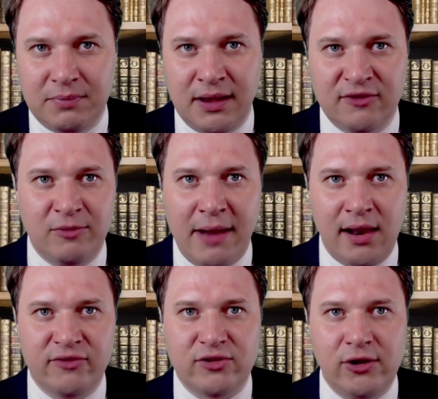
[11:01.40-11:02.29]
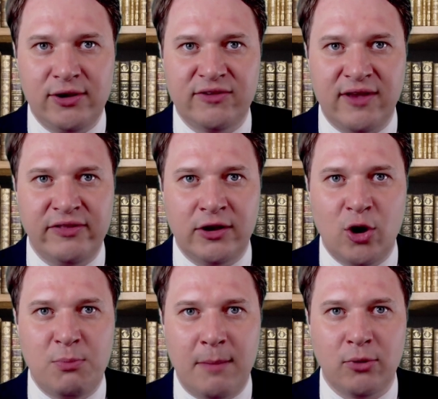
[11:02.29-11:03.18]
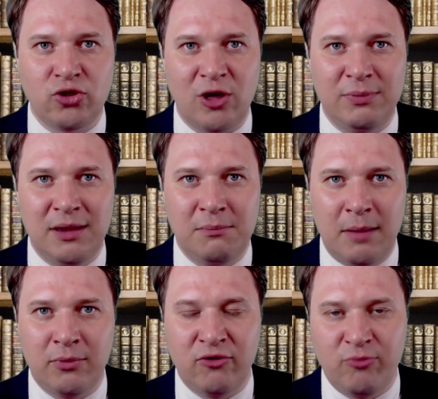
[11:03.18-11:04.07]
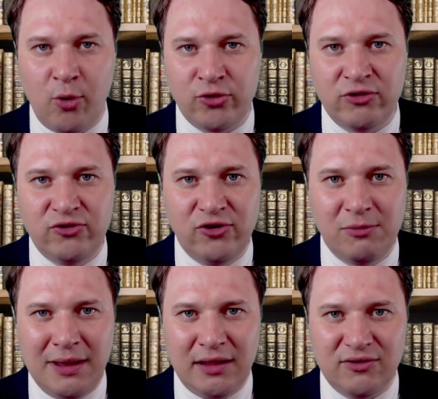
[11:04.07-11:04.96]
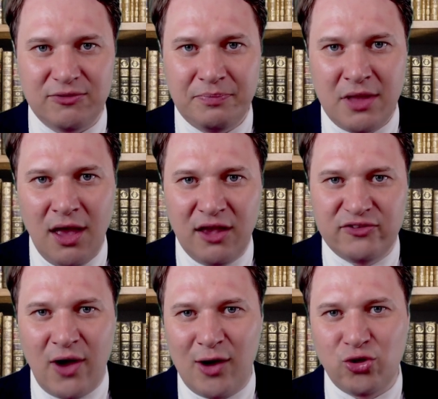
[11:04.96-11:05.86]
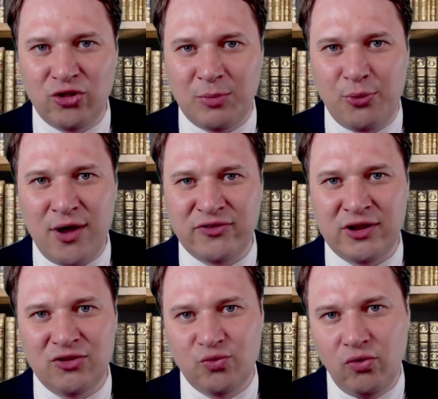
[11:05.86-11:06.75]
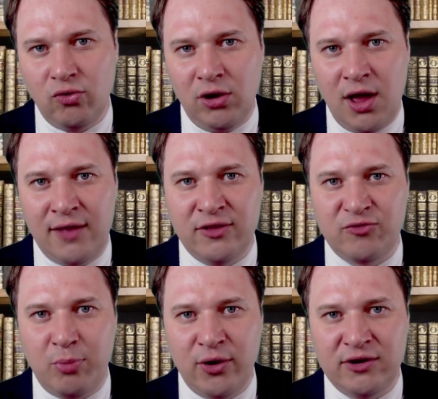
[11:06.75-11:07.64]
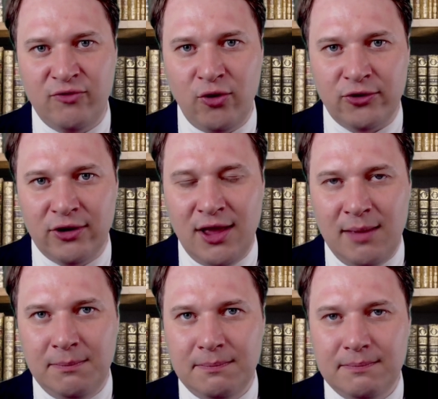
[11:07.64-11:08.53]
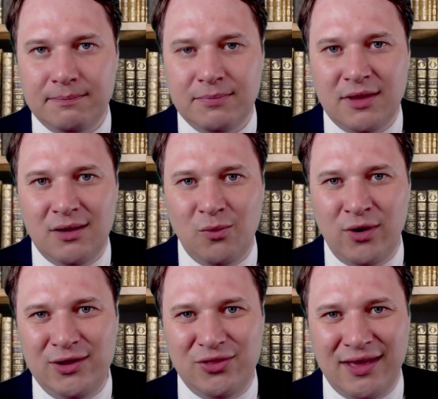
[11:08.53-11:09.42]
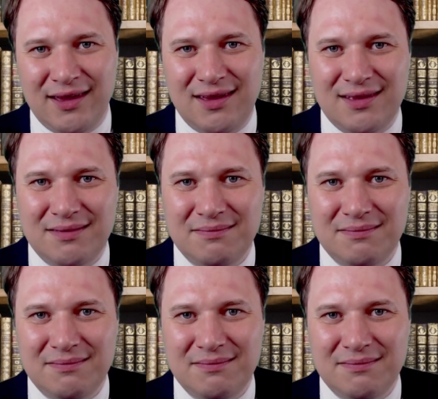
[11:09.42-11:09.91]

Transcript: because the bylaws clearly say that no member shall be a member of more than 2 committees. So how should the President rule on this point of order? What do you think?